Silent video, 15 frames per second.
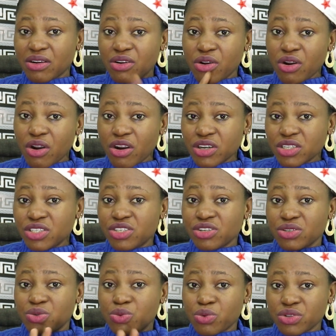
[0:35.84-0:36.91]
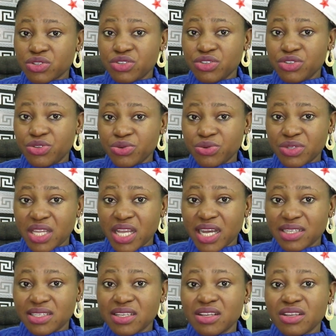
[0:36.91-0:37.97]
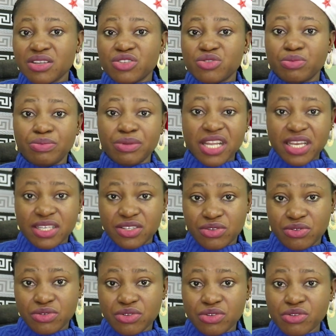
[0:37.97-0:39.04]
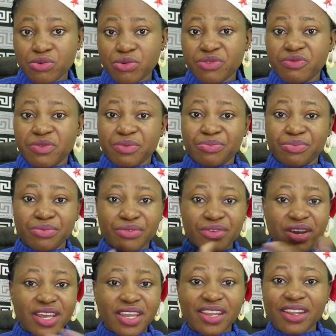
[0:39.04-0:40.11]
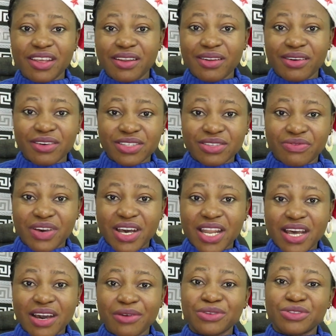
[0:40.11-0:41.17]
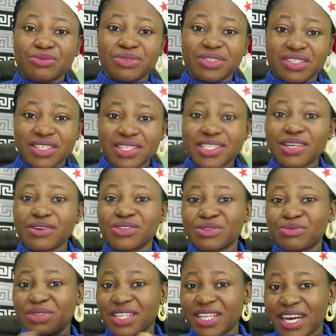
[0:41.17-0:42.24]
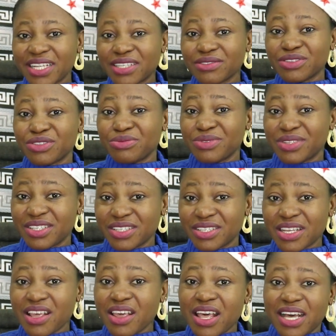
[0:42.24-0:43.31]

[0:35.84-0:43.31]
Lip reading: God just wants to use that to bless you. You know, we've been praying a lot. Father, I want to be this, I want to be that, I want to be this.